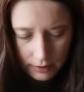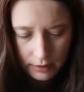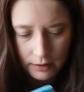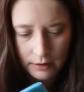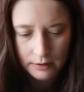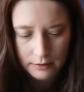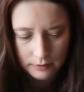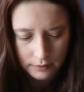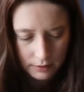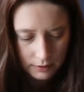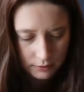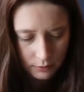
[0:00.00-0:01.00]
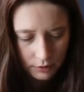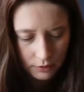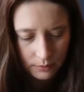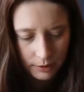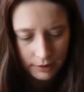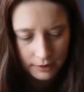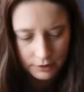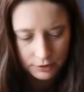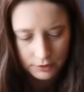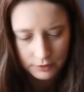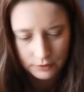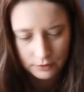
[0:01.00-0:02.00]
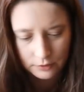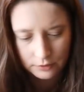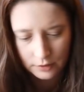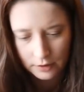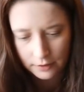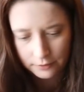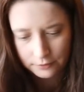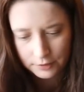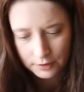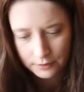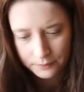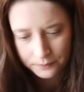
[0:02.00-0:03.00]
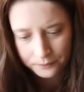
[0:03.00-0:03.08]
And this one, oh my gosh, this is so soft.